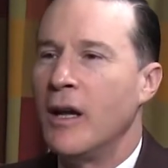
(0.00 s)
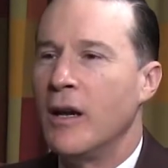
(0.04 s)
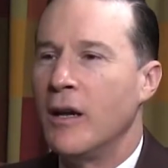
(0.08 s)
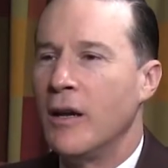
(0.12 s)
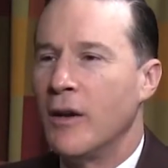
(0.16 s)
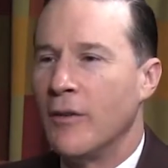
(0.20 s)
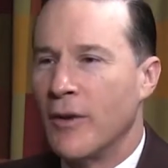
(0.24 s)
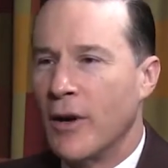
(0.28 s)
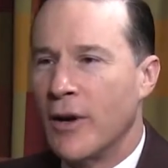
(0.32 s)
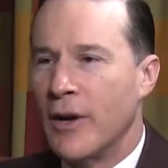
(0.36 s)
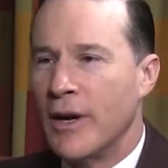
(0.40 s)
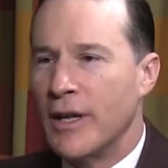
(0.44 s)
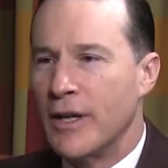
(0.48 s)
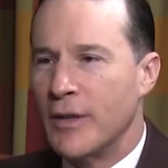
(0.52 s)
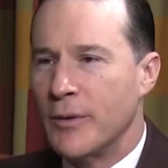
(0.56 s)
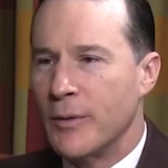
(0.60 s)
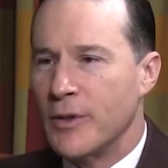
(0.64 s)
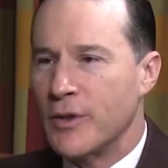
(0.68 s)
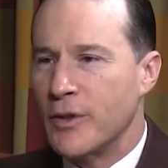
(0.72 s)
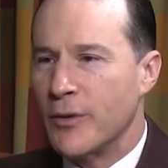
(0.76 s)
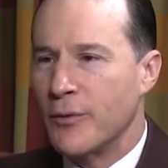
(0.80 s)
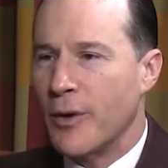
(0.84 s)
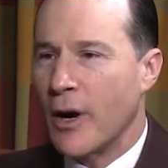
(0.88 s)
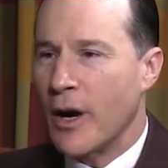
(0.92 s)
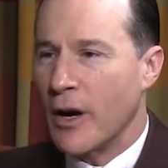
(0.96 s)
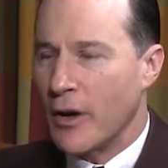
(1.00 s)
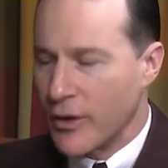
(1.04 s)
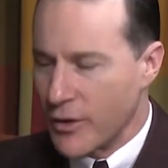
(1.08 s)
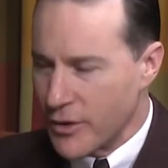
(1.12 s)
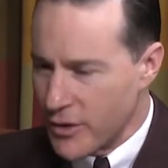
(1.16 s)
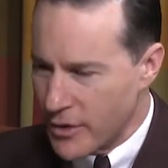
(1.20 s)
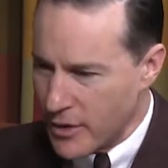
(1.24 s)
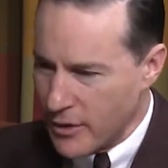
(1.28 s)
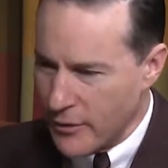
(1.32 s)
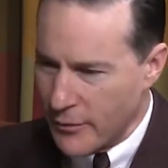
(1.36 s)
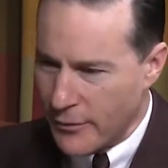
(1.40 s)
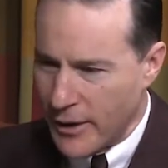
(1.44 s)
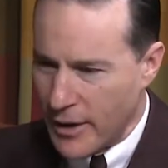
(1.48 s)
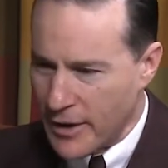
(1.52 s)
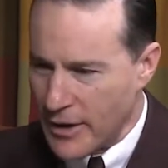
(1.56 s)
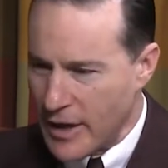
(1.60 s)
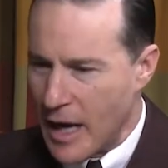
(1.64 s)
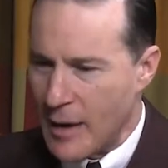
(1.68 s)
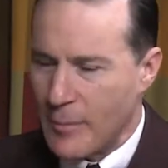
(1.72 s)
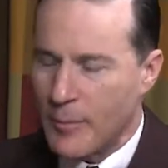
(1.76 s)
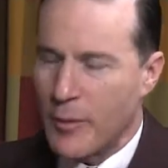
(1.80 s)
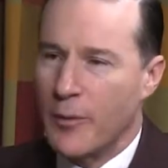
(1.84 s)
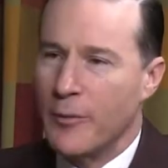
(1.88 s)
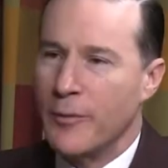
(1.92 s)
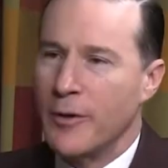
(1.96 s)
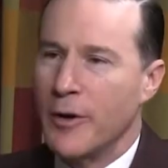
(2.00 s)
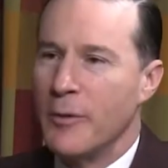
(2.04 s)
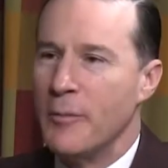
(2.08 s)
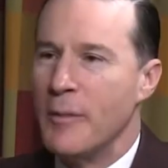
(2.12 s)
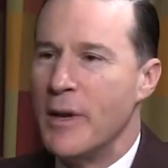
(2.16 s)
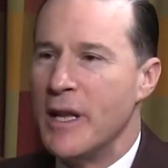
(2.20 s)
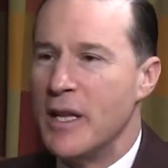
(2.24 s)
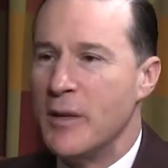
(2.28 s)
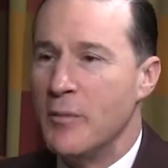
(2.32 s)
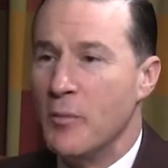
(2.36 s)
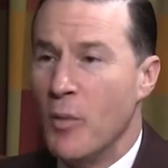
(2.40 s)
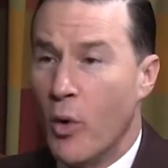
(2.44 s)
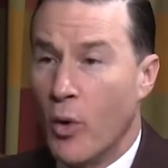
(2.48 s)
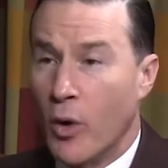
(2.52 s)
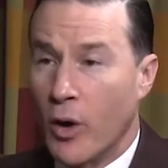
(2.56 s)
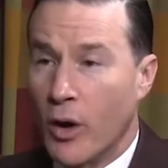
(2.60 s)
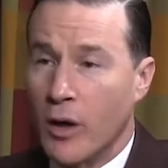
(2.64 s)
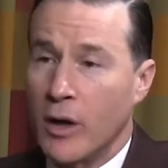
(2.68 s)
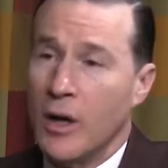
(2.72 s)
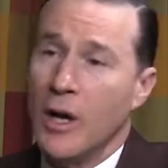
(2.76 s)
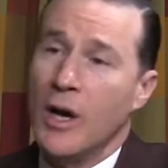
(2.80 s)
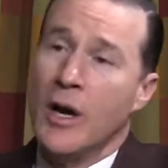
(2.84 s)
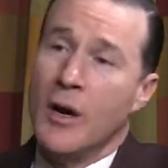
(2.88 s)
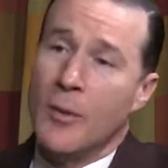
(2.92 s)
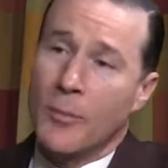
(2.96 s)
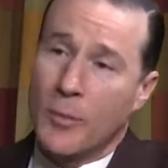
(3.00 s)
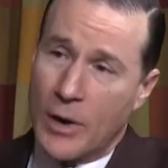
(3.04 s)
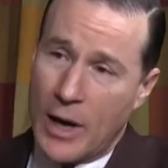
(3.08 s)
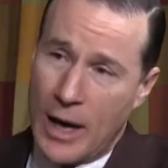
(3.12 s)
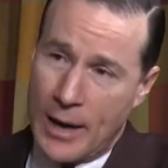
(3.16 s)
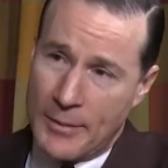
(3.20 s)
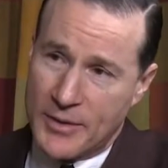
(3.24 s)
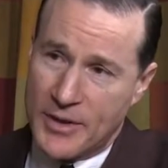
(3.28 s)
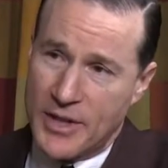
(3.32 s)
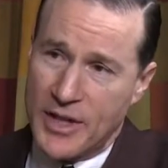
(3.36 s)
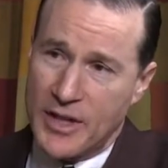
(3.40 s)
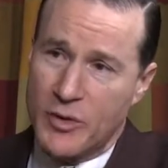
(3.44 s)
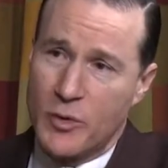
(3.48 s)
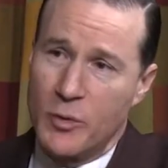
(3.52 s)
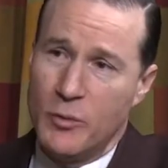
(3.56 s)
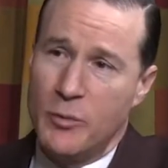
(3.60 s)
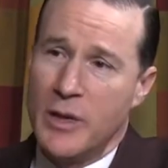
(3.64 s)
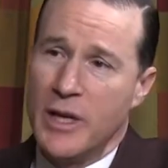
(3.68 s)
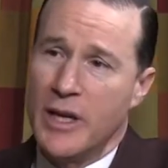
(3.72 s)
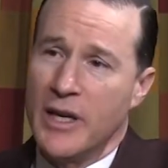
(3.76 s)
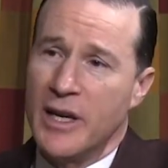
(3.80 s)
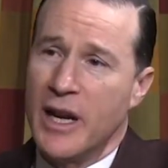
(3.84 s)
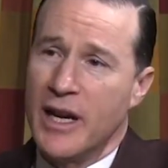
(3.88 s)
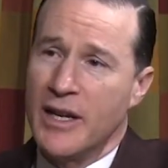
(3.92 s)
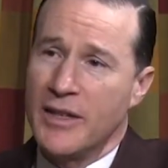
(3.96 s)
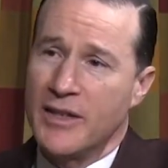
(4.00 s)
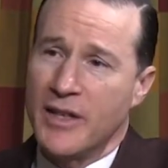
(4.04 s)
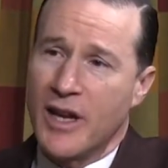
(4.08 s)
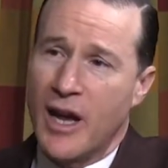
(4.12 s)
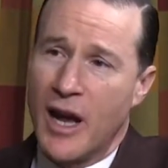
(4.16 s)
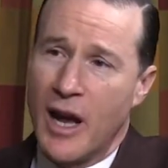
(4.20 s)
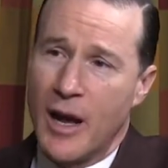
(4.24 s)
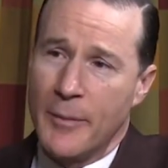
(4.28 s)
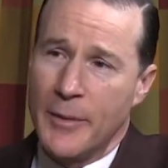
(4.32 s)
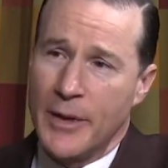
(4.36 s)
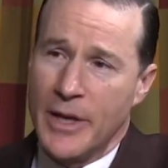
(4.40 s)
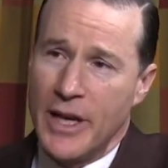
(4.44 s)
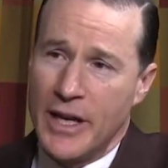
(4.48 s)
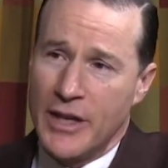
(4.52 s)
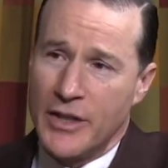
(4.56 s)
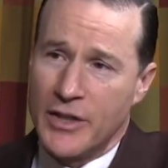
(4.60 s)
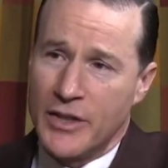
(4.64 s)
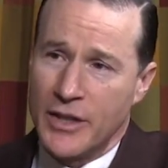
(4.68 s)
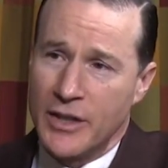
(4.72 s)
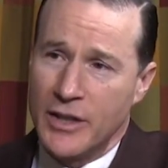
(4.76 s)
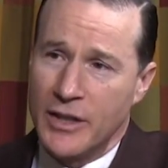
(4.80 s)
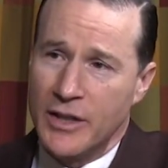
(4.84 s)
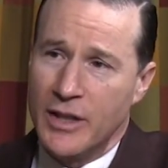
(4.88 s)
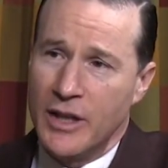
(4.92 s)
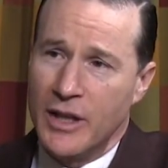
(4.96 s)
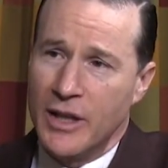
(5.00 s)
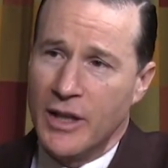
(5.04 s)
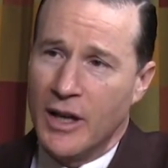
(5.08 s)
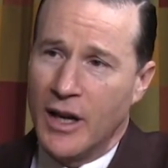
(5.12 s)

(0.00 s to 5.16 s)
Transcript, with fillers: of our antiretrovirals, faldaprevir many more, perhaps this would be a nice combination.